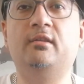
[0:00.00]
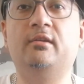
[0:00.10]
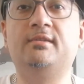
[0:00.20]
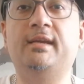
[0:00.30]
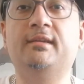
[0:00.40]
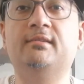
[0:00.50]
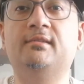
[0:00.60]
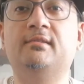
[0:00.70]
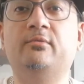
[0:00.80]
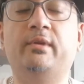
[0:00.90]

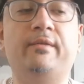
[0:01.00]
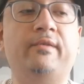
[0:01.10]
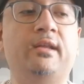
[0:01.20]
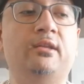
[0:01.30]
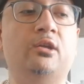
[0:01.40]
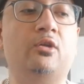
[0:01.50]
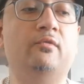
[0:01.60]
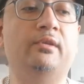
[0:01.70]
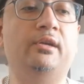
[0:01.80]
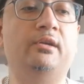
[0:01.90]
seconds. When I finally got
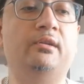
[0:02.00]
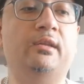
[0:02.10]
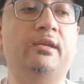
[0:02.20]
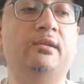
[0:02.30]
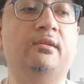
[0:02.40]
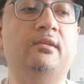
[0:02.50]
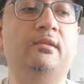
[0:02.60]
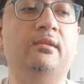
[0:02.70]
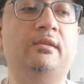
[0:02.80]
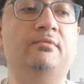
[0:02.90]
over there, like
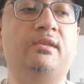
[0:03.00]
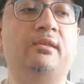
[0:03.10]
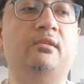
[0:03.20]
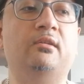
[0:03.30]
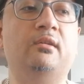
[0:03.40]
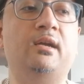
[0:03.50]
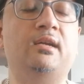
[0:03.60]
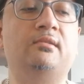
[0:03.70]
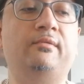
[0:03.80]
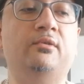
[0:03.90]
it was like their
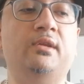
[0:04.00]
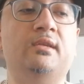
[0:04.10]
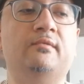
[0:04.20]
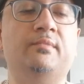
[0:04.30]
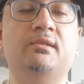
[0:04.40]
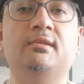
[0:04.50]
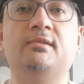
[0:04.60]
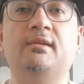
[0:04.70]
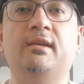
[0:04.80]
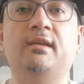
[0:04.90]
last few days of
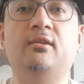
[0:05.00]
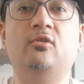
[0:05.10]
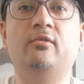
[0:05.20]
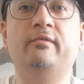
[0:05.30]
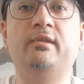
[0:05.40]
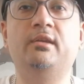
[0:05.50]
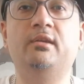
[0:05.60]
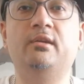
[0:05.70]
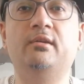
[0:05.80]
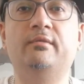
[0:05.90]
business, and all of
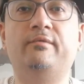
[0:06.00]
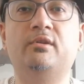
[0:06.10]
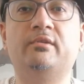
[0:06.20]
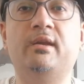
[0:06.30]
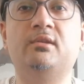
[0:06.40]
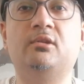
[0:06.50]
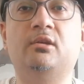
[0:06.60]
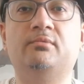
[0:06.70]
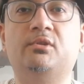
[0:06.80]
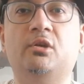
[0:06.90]
the first grade
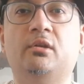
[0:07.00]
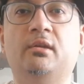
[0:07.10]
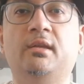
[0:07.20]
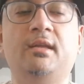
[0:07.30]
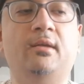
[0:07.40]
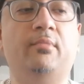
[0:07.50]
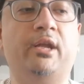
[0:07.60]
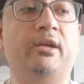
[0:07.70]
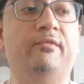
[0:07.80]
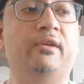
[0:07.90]
stock was gone. But
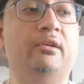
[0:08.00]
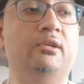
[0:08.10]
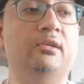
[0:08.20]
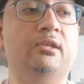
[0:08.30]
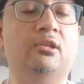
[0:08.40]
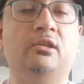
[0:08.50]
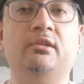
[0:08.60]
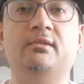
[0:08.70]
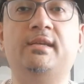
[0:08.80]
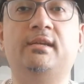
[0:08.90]
I got a very good deal on
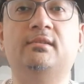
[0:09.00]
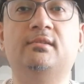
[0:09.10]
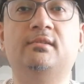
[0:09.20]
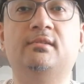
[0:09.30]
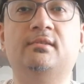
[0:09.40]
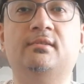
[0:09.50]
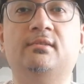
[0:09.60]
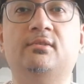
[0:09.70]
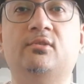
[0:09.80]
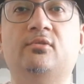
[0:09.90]
their seconds,
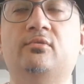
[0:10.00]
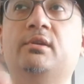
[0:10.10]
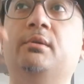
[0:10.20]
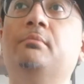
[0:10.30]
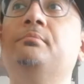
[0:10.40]
so